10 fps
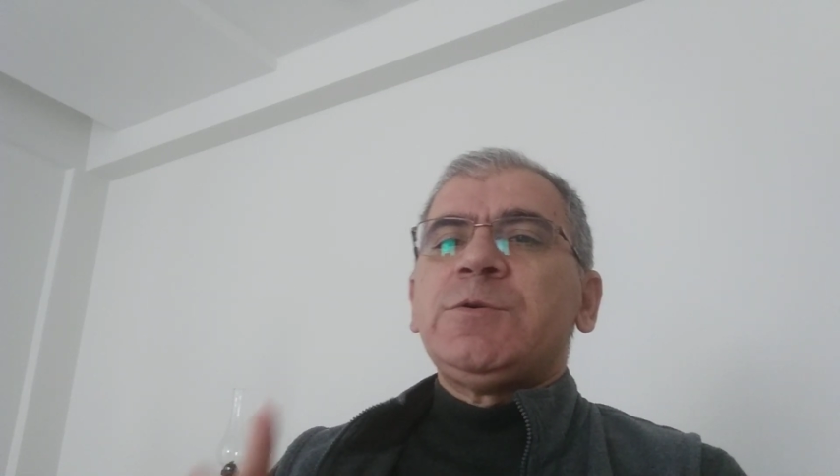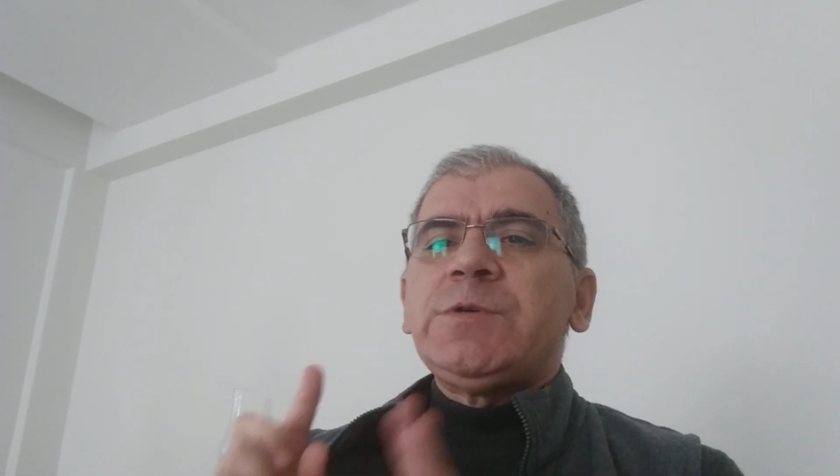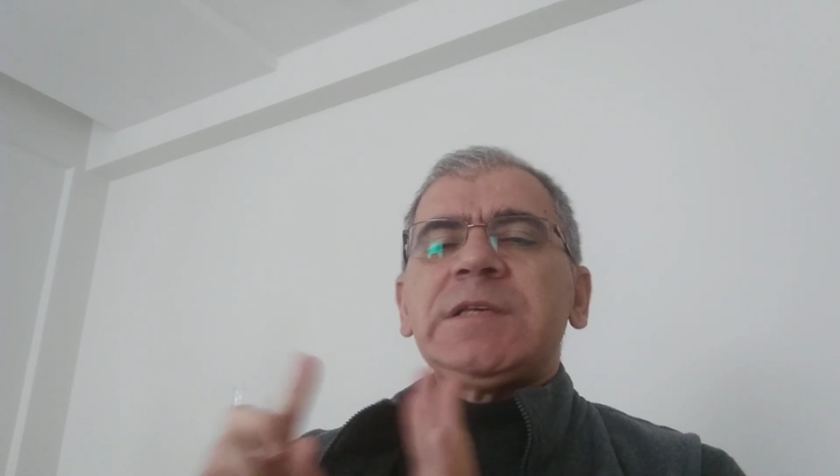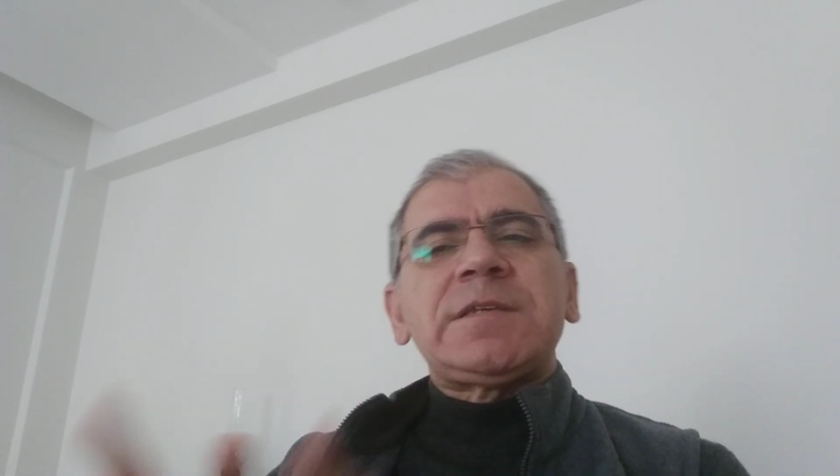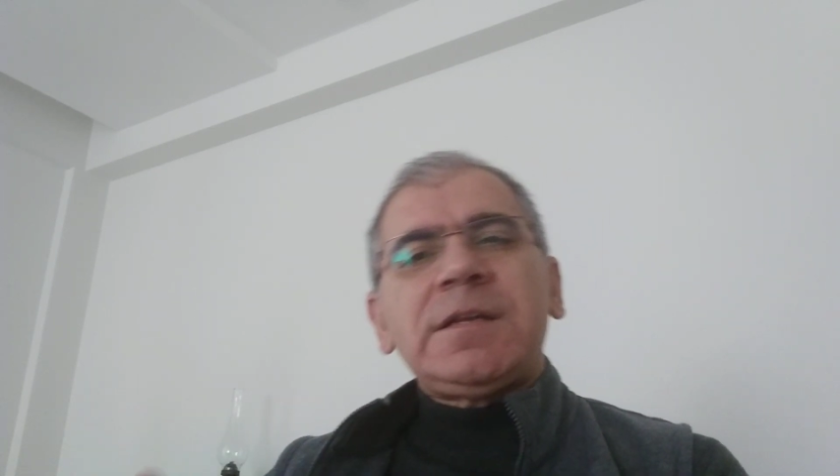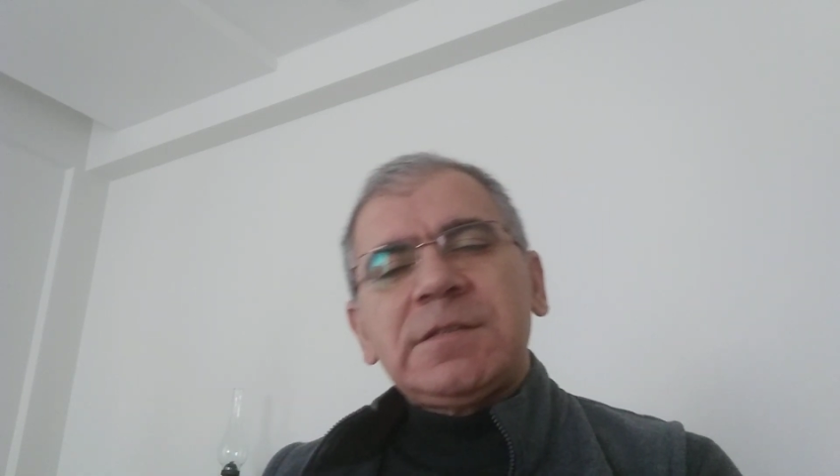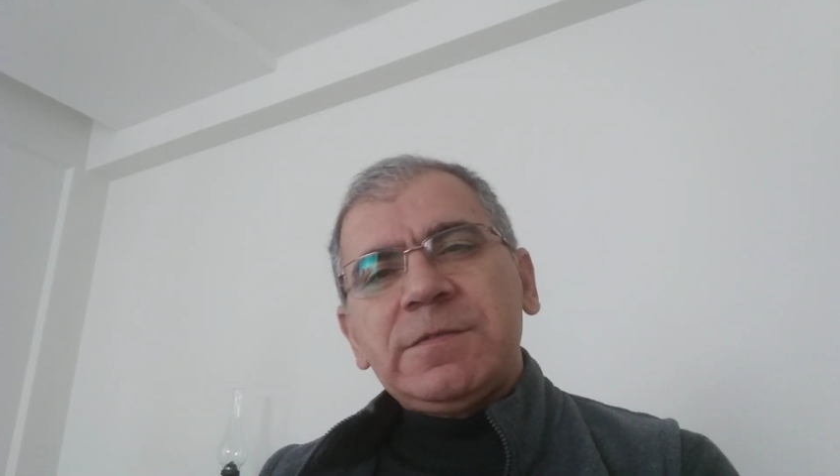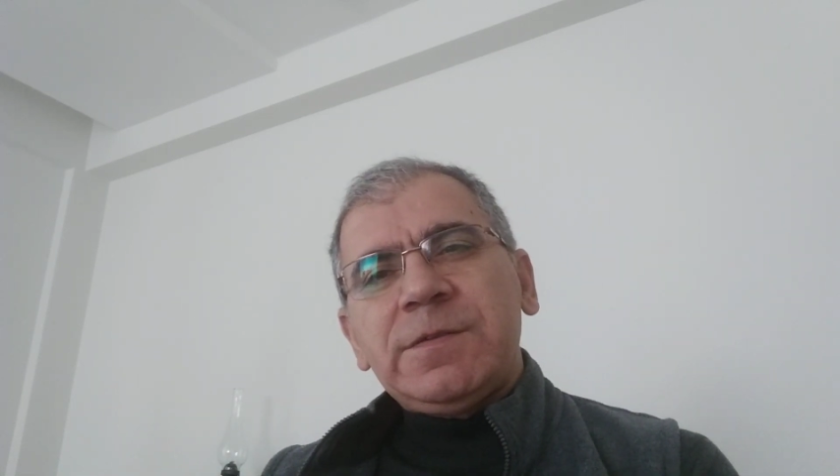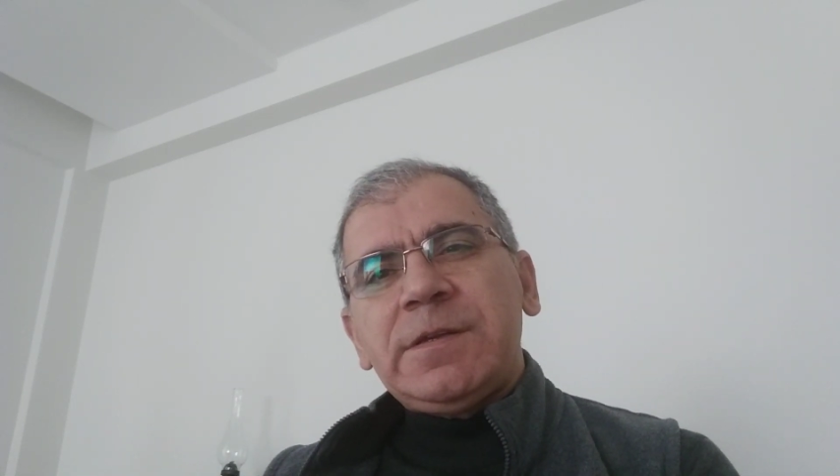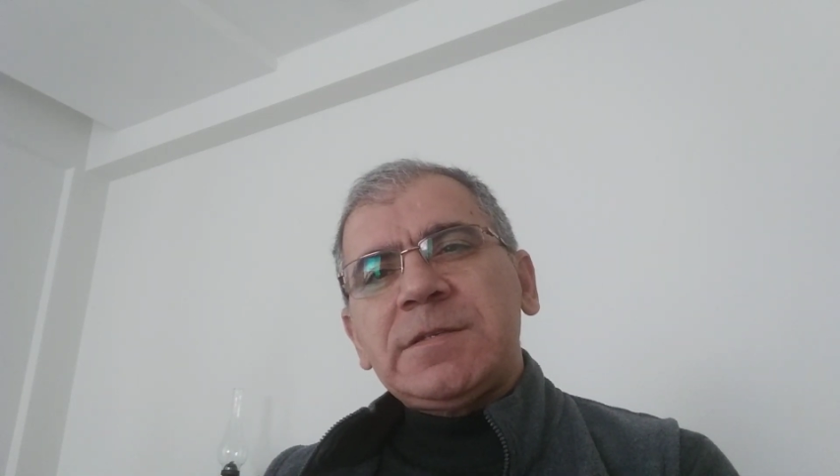Who has got
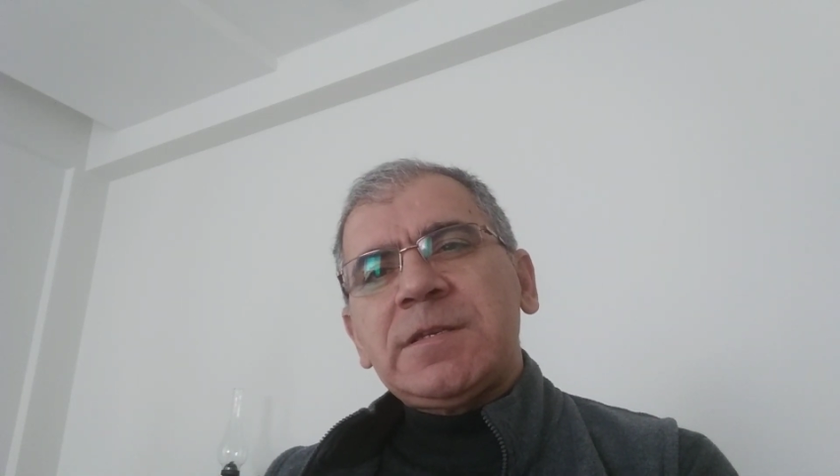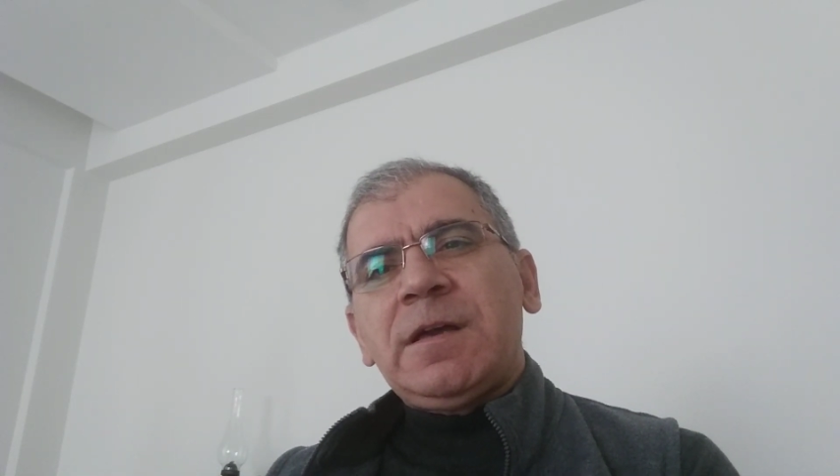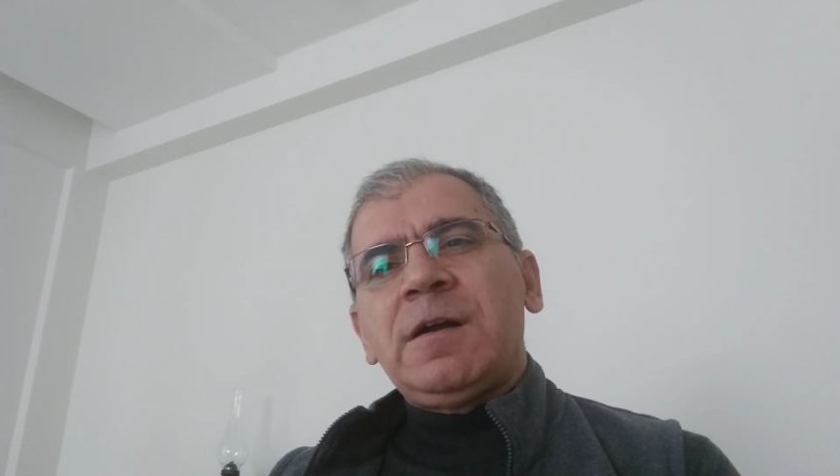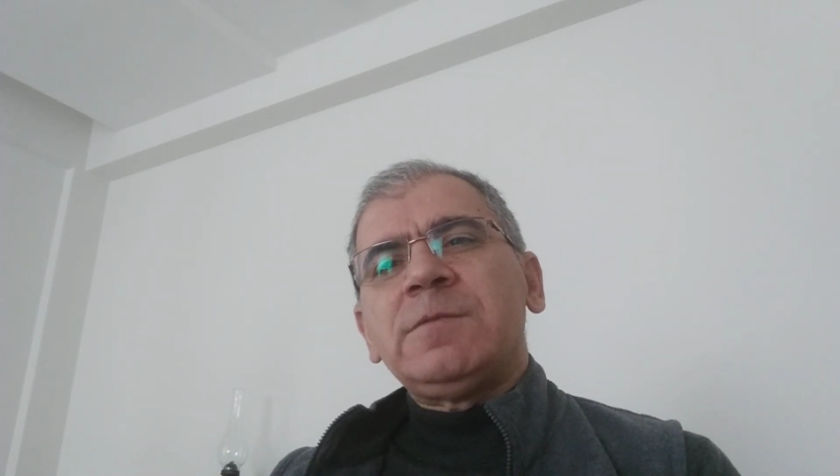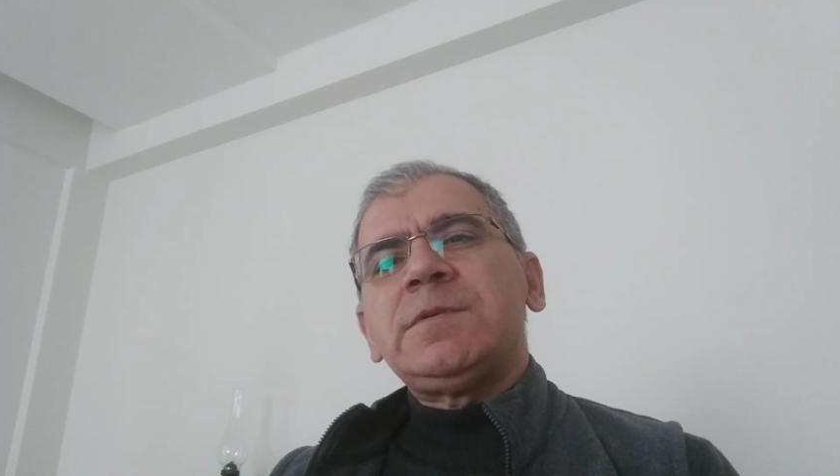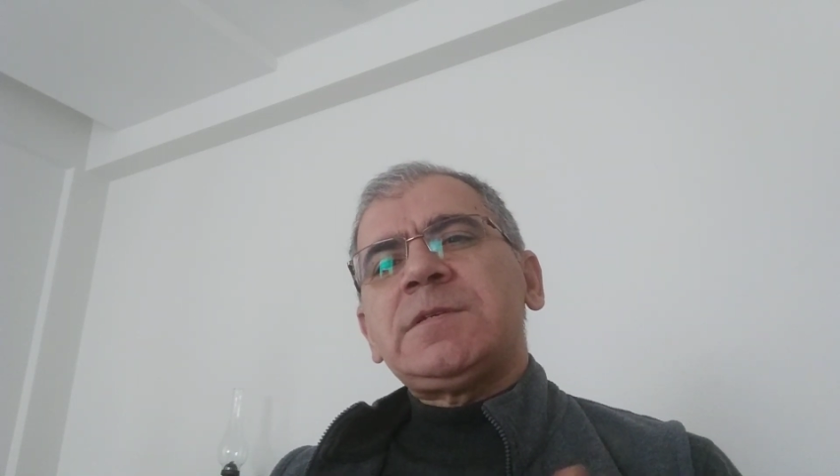the fleas now?